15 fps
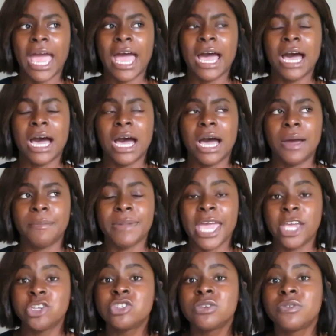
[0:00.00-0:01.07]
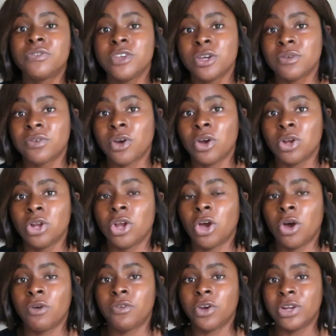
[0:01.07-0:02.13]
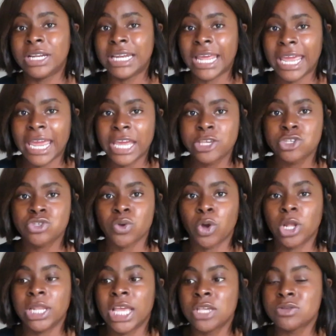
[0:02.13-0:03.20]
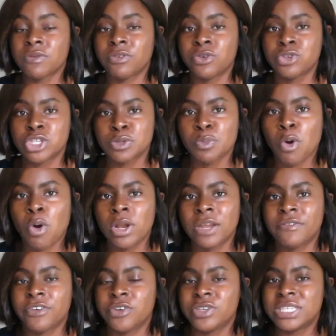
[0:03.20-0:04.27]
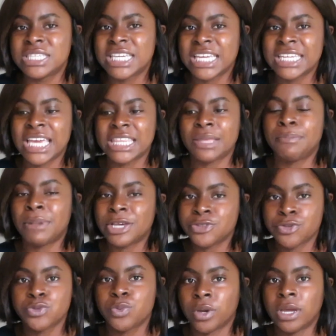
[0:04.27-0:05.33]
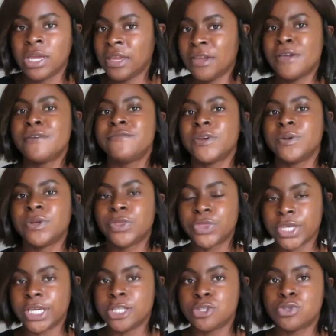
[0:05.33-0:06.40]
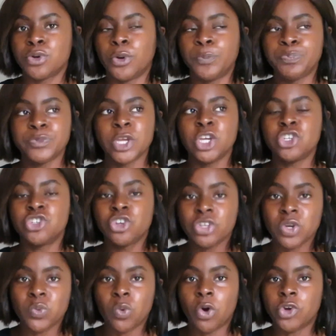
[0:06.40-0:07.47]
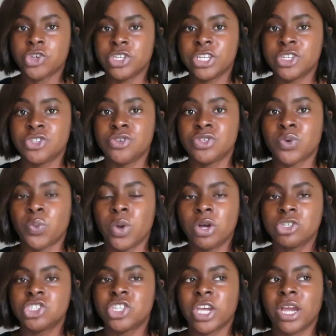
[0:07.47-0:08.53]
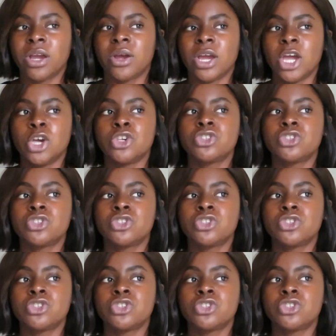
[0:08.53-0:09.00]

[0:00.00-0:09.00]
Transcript: atrophy of her legs. So her legs were very small and very skinny, and the muscles were very thin, so she couldn't walk. She needed to use a wheelchair.